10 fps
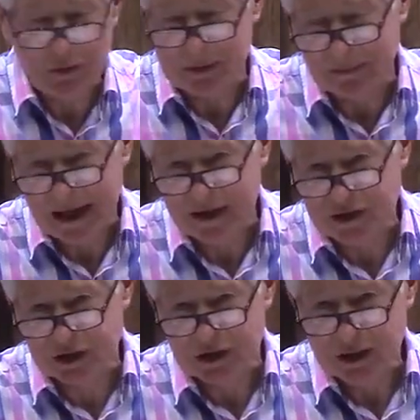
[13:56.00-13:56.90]
what
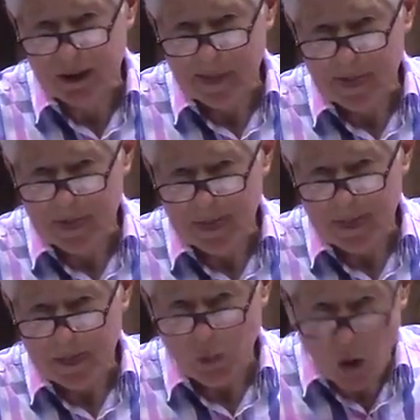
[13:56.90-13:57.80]
marriage
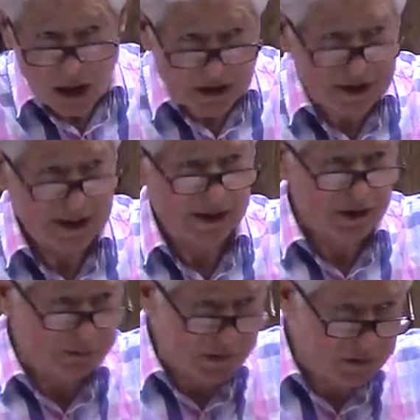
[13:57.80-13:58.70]
was that it
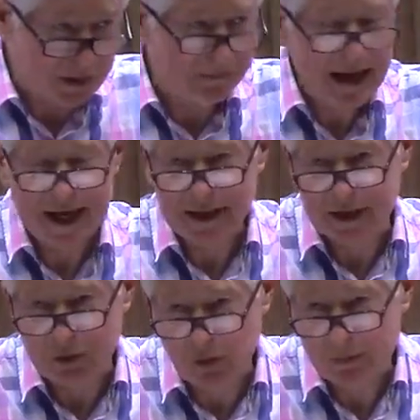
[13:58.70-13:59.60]
is between a man
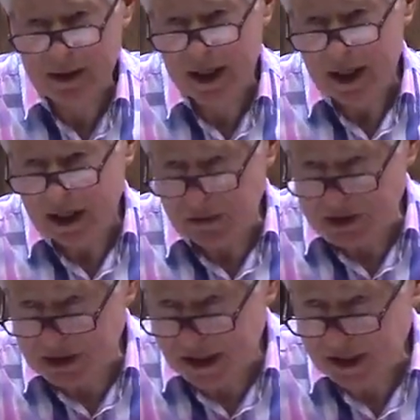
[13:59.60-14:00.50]
and a woman. He
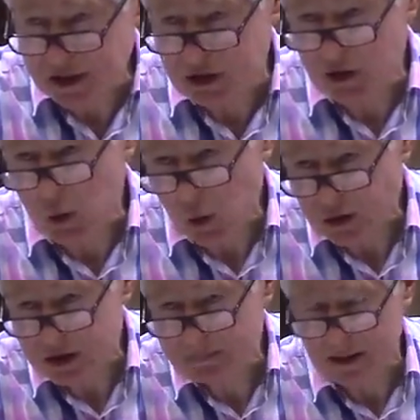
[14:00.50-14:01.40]
was taken to
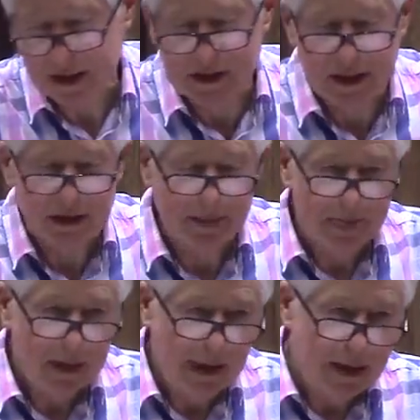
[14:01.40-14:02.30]
court by the
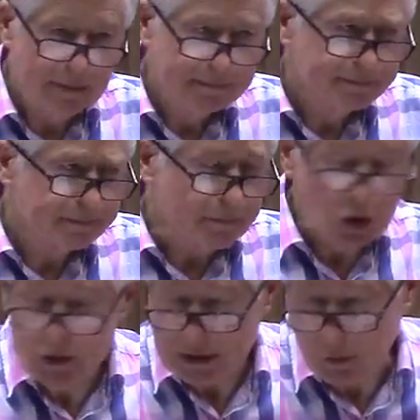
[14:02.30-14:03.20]
Human